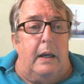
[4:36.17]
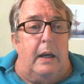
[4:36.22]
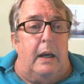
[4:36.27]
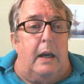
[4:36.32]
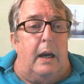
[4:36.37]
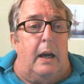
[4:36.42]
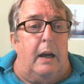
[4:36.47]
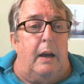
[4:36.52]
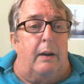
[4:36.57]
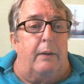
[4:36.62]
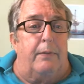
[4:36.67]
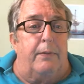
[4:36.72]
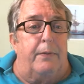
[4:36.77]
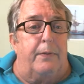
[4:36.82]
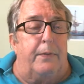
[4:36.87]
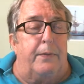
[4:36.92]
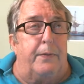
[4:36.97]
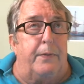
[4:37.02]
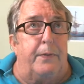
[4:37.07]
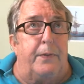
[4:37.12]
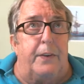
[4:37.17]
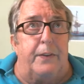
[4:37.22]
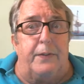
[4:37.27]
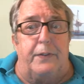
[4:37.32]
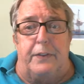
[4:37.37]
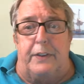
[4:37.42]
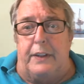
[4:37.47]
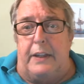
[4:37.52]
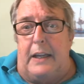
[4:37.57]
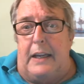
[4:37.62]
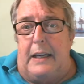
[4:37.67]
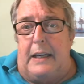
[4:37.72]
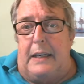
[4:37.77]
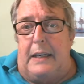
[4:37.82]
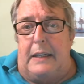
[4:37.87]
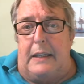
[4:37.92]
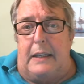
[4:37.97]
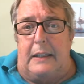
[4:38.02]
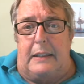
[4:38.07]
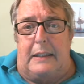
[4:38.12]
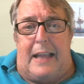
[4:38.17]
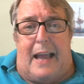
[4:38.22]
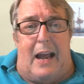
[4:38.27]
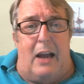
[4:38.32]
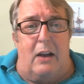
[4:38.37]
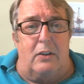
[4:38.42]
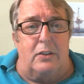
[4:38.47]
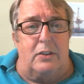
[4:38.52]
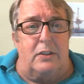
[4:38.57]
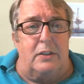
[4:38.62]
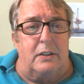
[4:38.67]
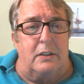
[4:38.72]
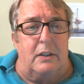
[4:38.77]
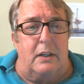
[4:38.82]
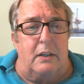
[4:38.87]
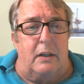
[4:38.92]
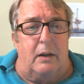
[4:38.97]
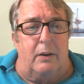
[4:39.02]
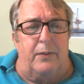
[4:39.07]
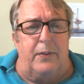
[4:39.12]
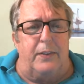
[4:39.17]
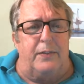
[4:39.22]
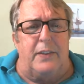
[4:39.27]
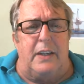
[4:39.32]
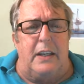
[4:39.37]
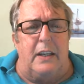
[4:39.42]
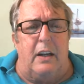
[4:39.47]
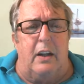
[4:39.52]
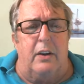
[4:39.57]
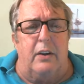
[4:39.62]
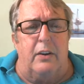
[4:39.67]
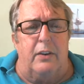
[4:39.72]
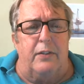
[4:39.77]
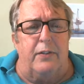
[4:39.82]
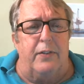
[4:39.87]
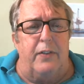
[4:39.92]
1,500